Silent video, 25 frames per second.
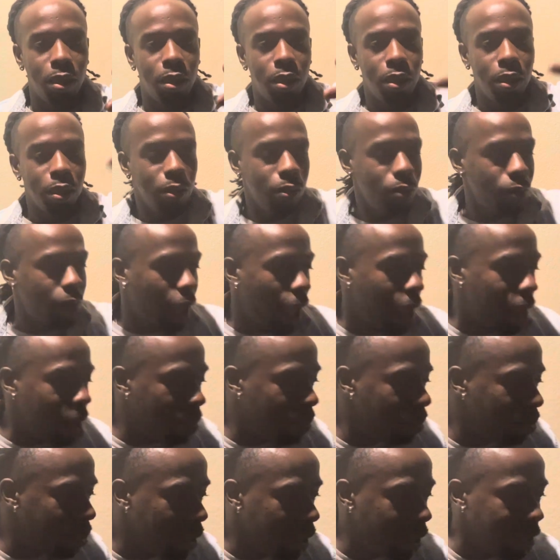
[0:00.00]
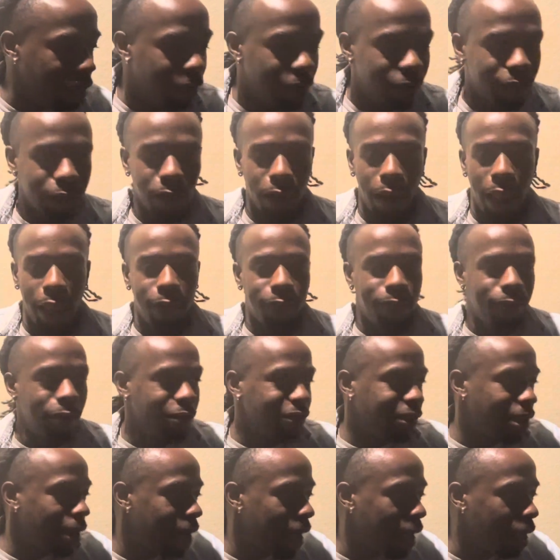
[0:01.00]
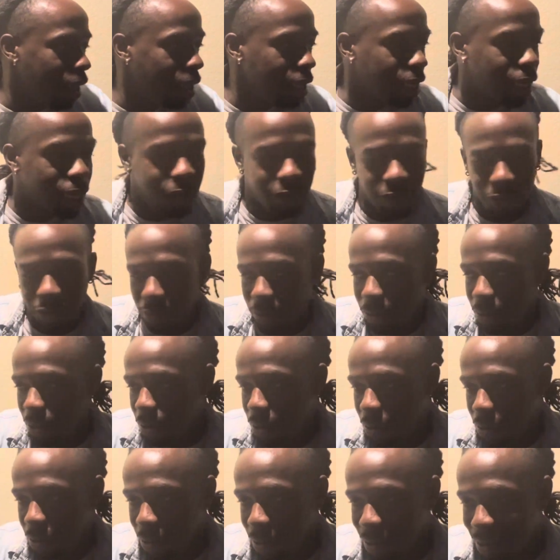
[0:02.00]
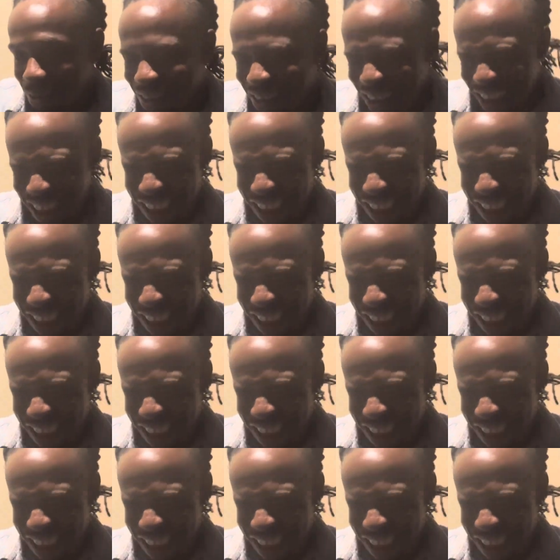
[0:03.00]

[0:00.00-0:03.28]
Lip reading: You can't be just so like first time they look at you and you just